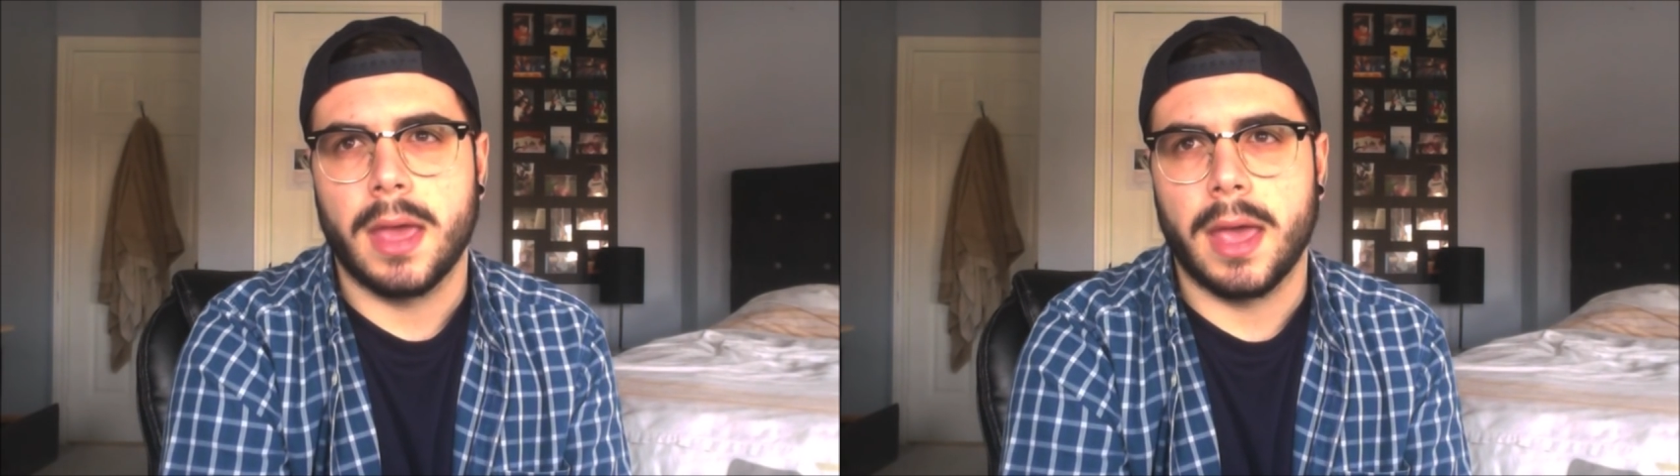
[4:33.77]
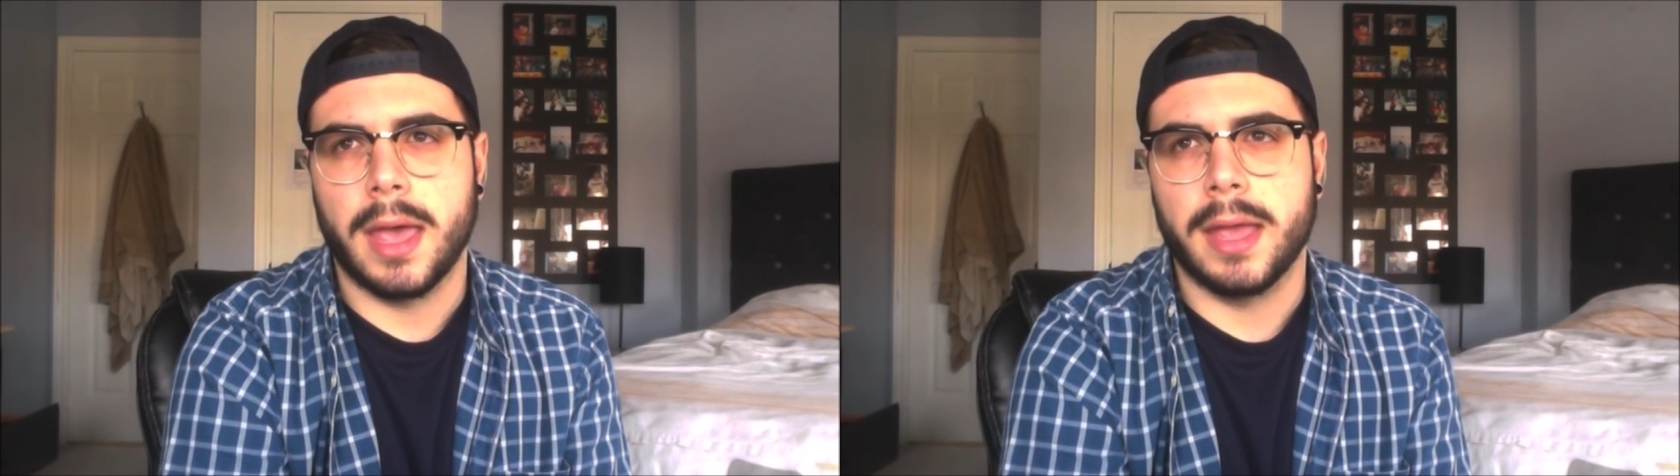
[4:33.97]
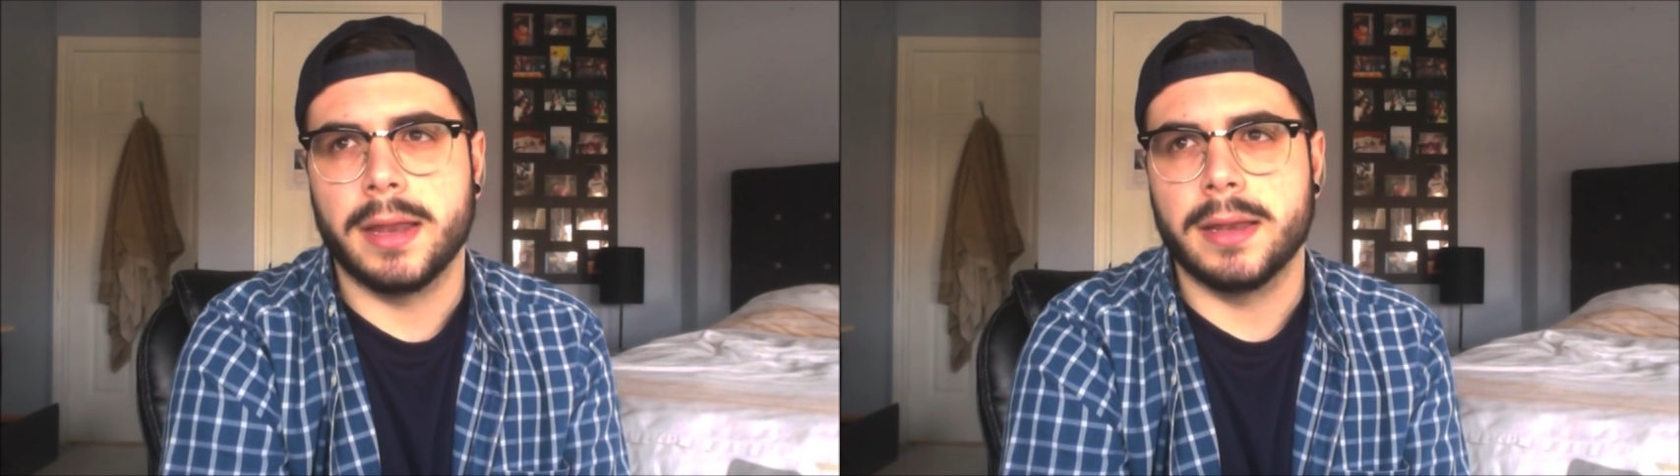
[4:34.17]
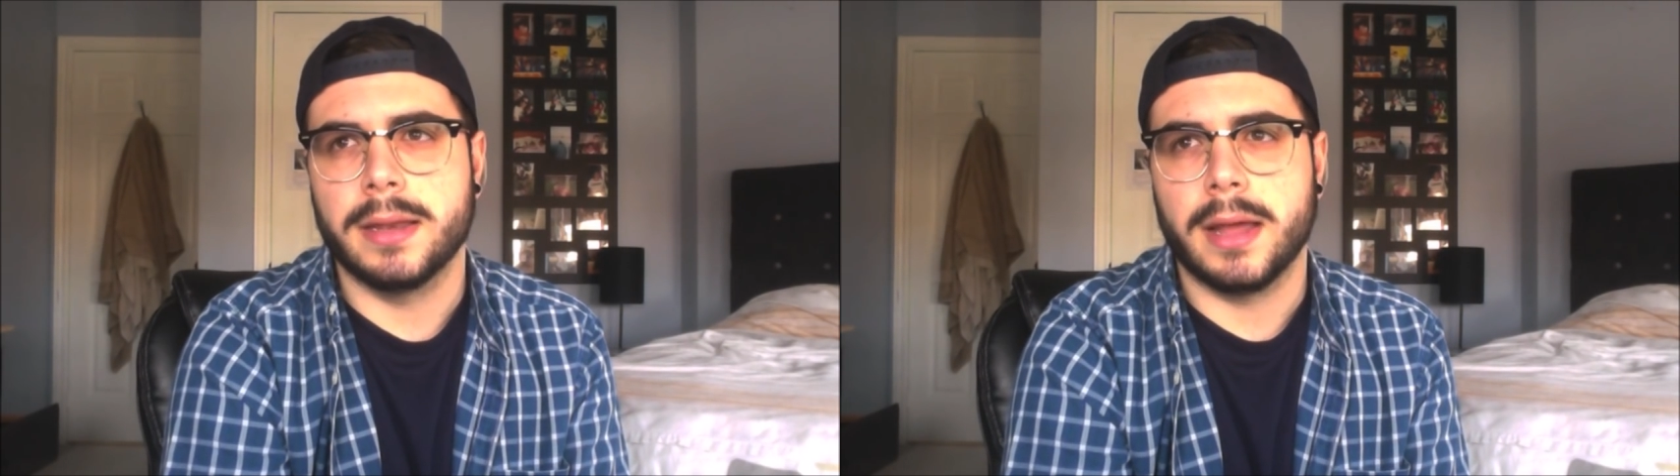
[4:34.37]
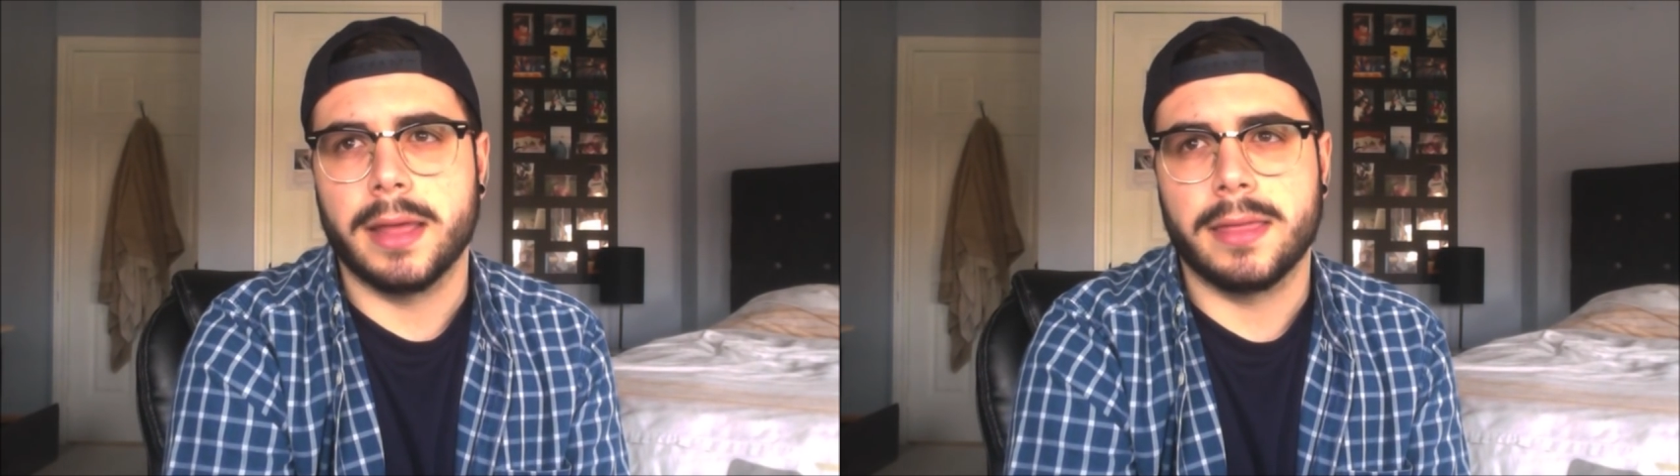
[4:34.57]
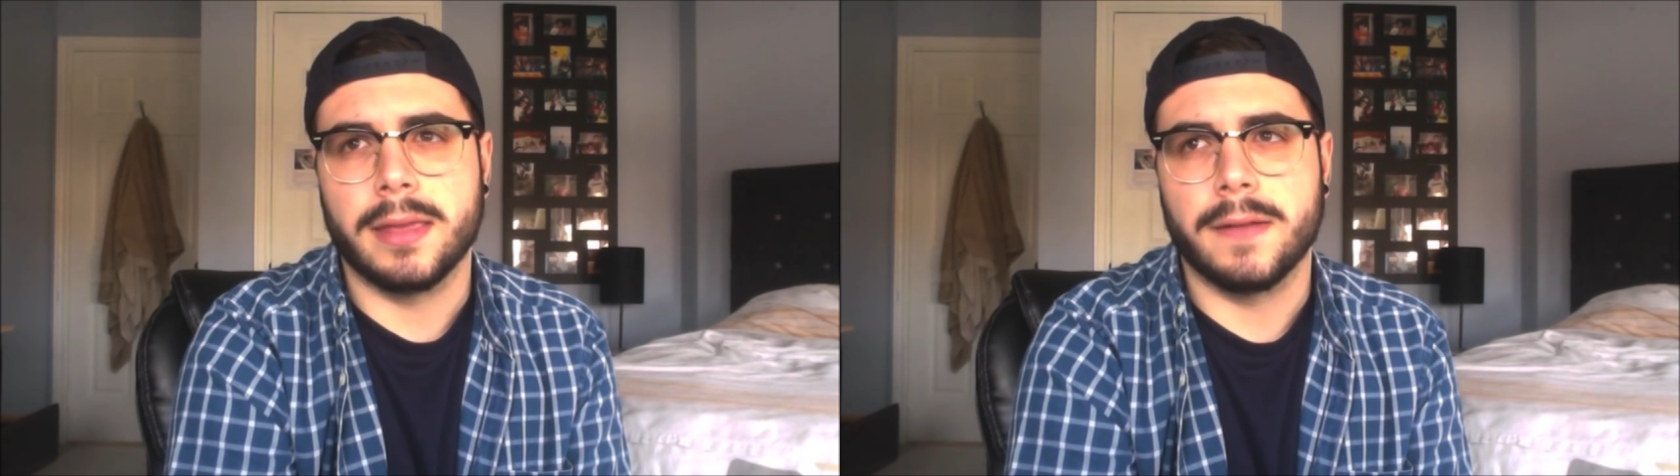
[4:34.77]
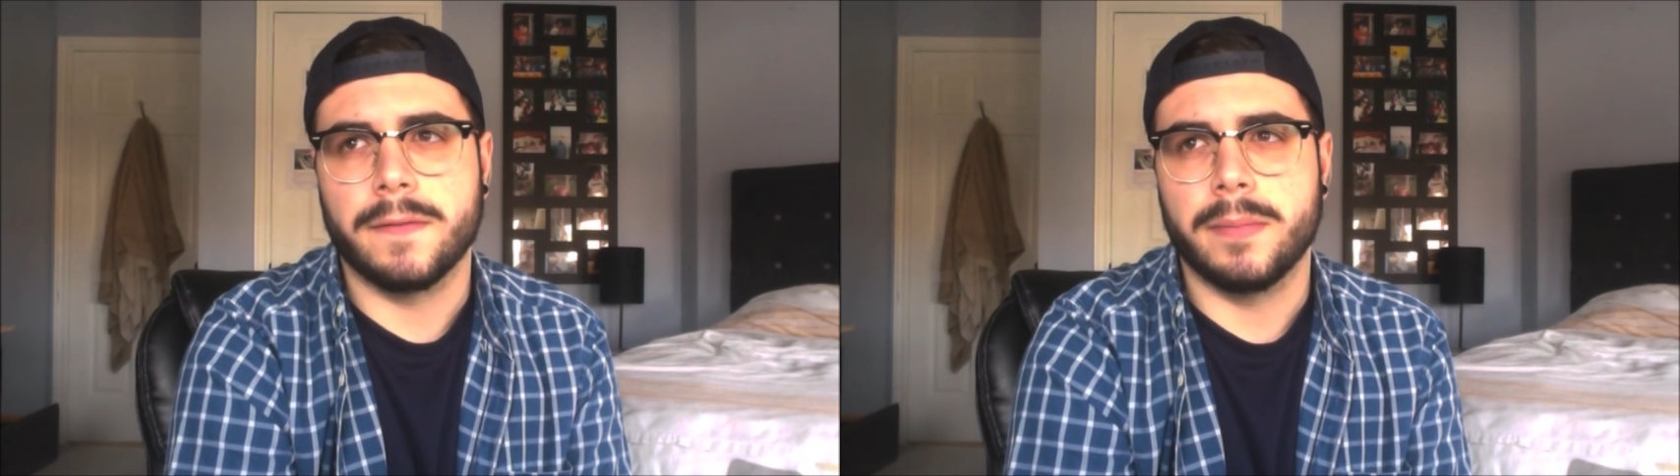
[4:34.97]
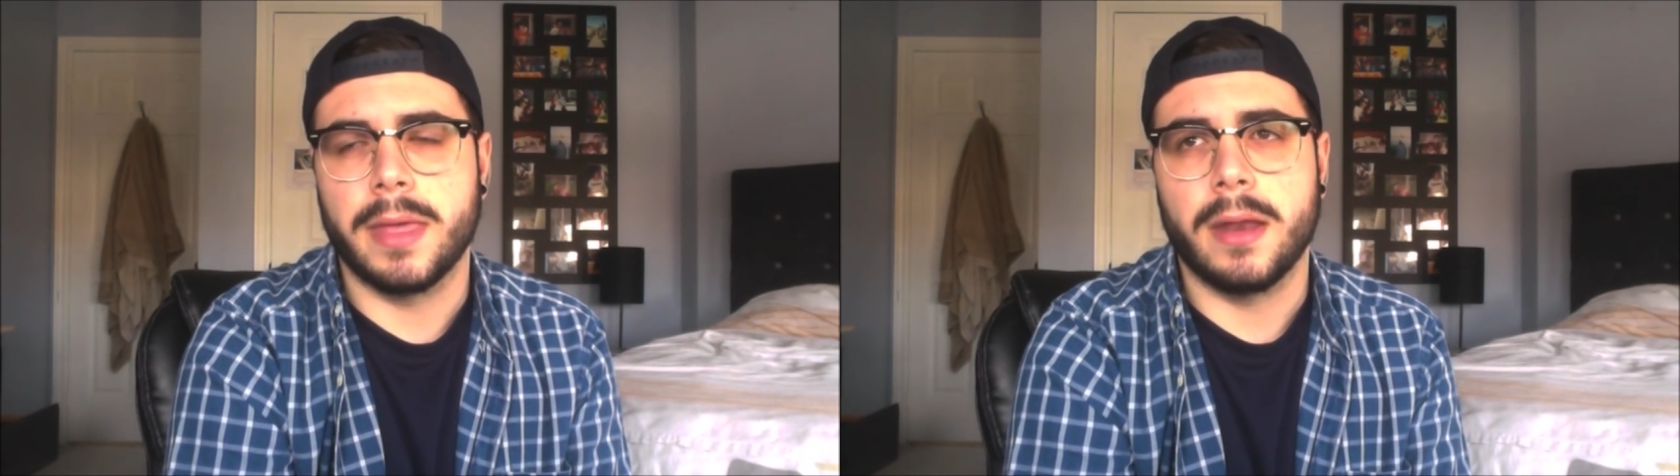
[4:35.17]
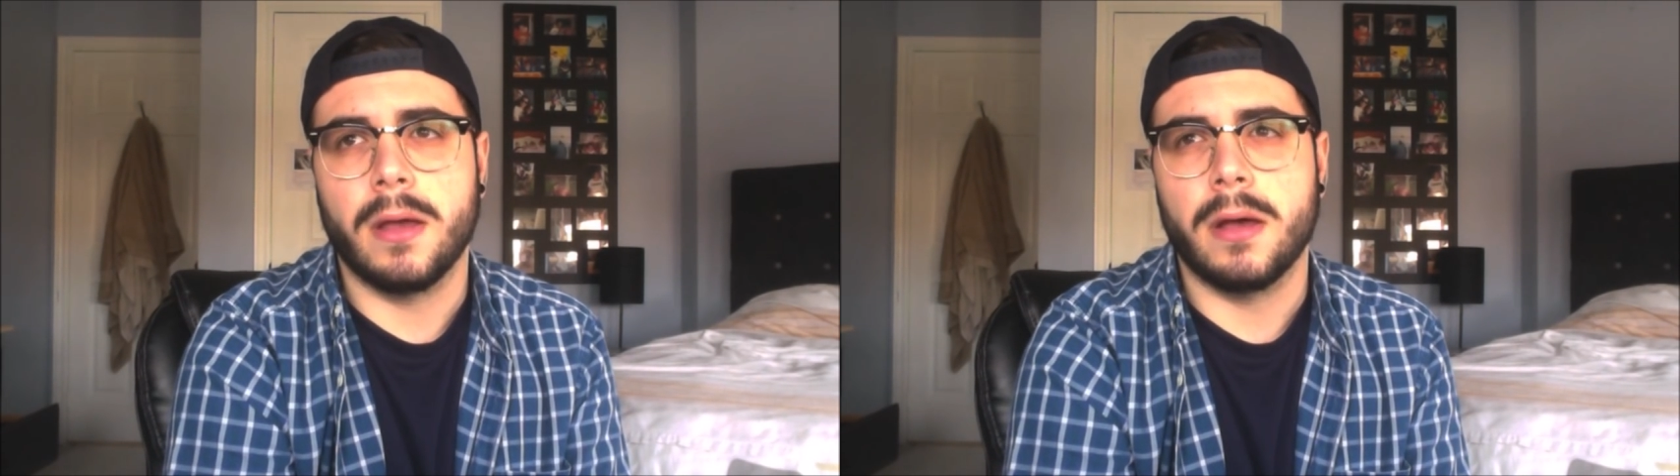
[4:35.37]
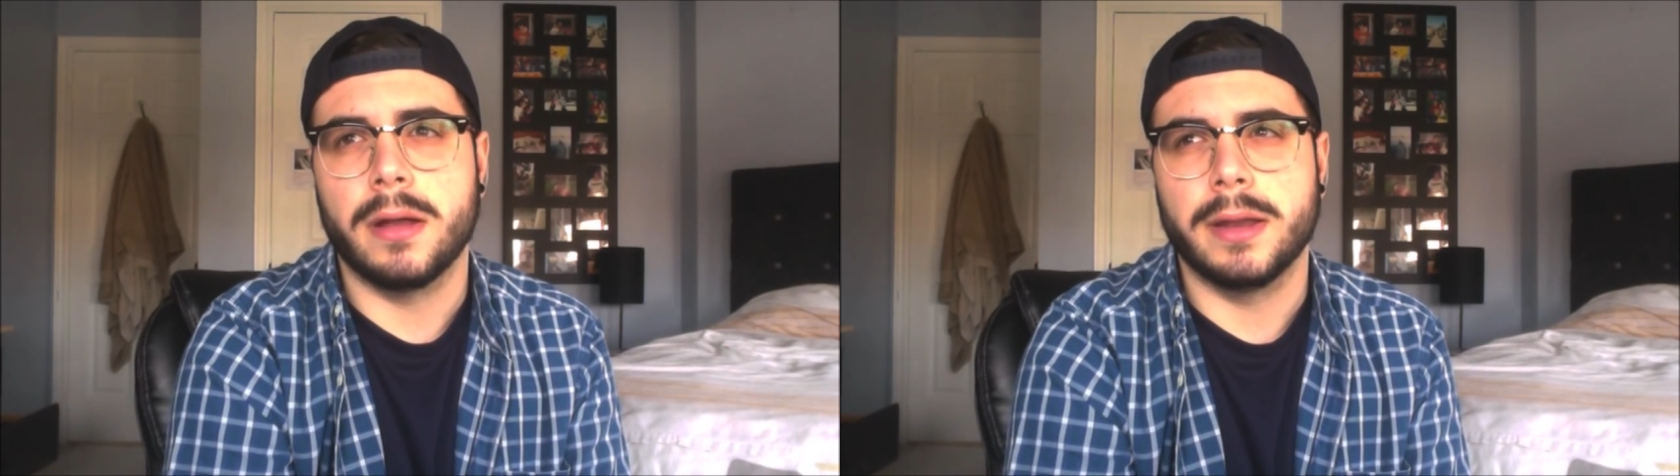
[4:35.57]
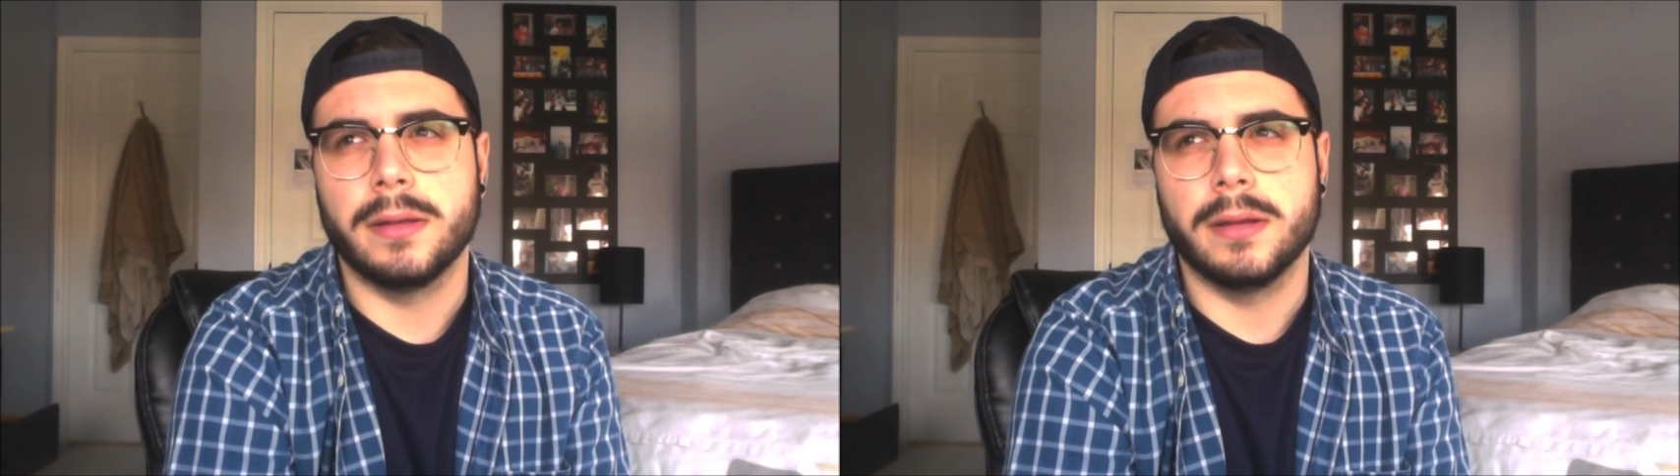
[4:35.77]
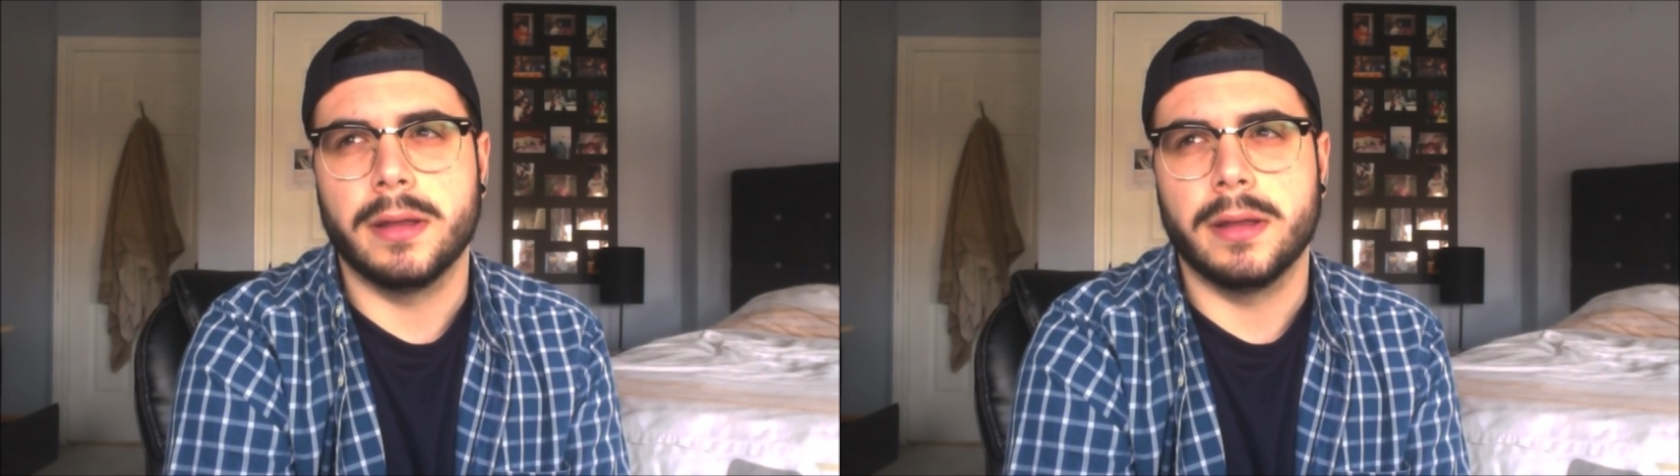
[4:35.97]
And I think from then on,